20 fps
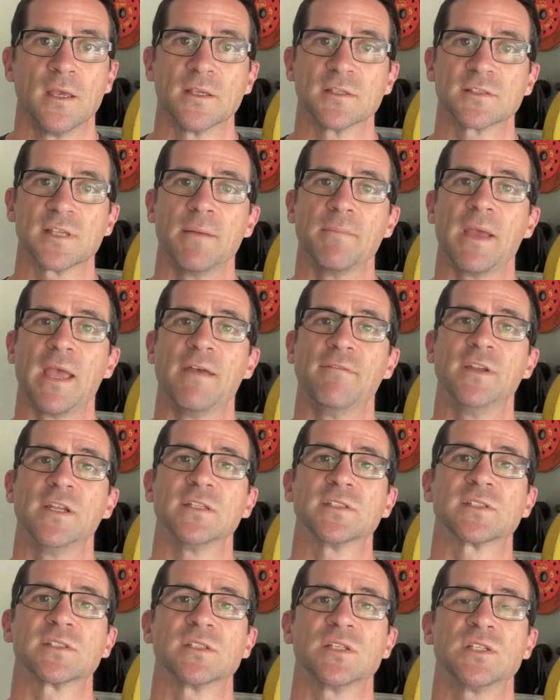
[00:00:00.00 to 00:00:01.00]
Some
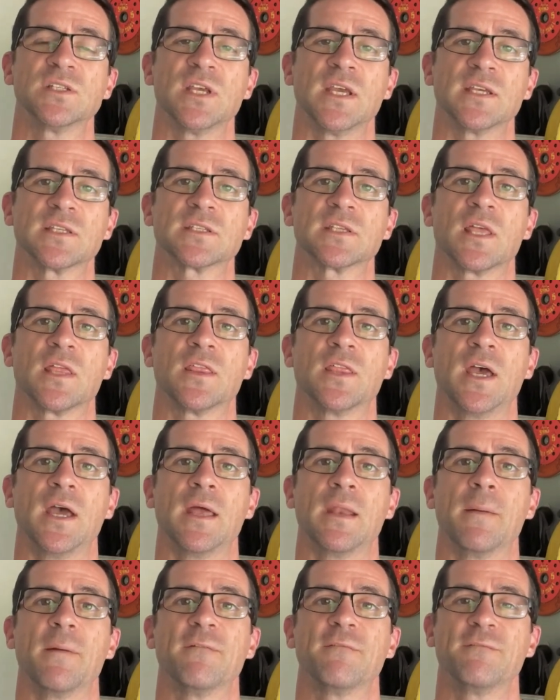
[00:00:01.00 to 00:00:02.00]
evidence suggests
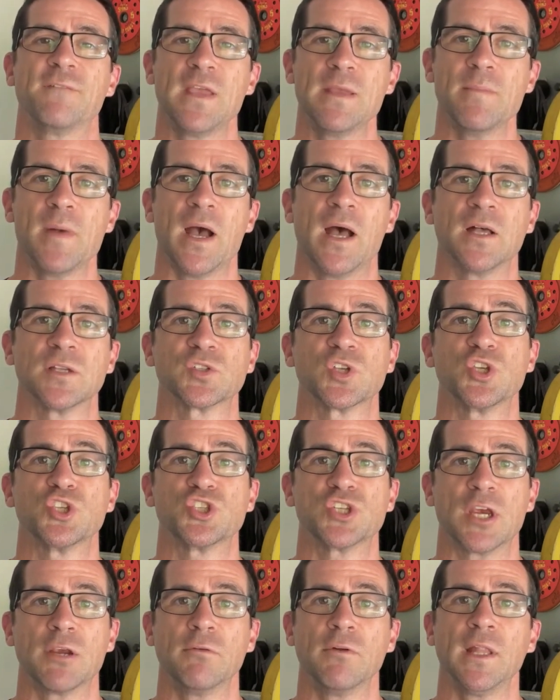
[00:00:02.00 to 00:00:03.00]
that females
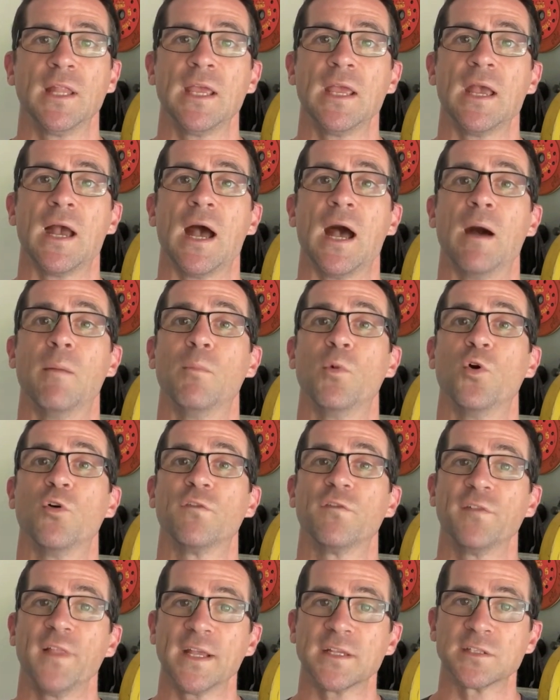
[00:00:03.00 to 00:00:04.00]
generally are more
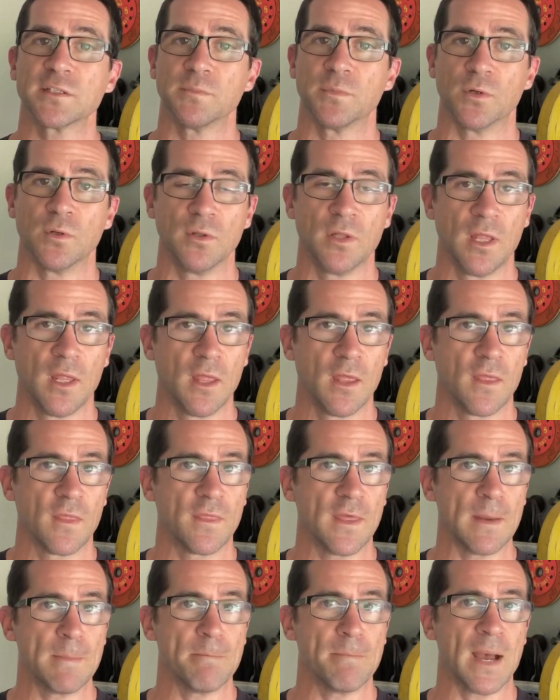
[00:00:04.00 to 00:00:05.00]
flexible
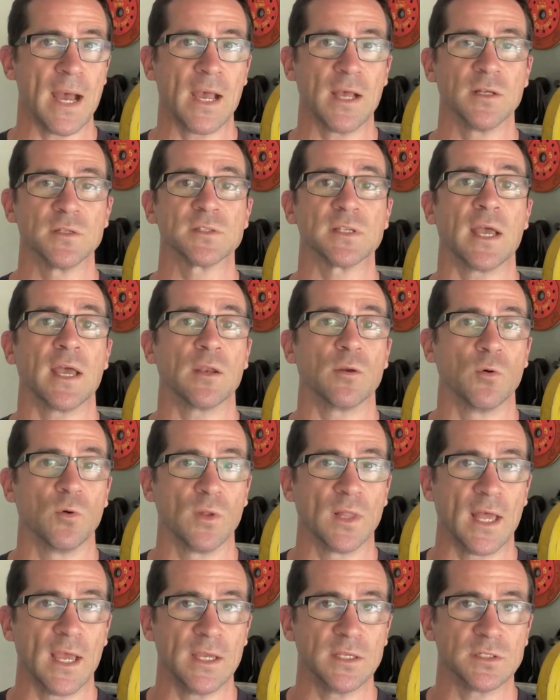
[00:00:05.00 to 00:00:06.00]
than males at
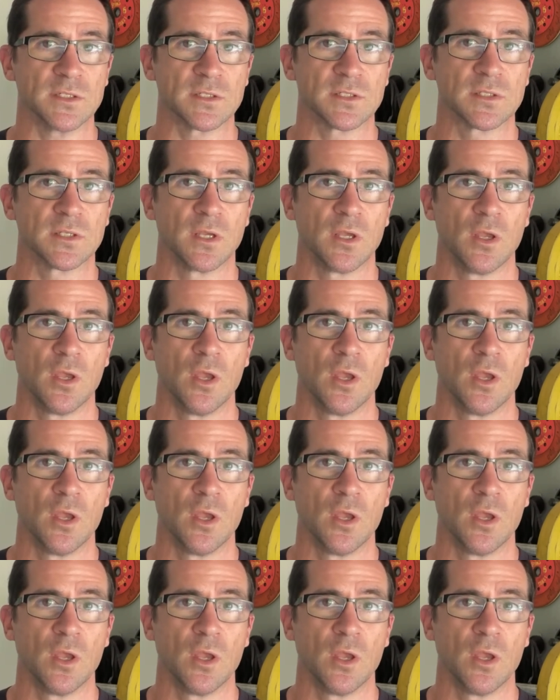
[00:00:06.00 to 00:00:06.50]
all ages.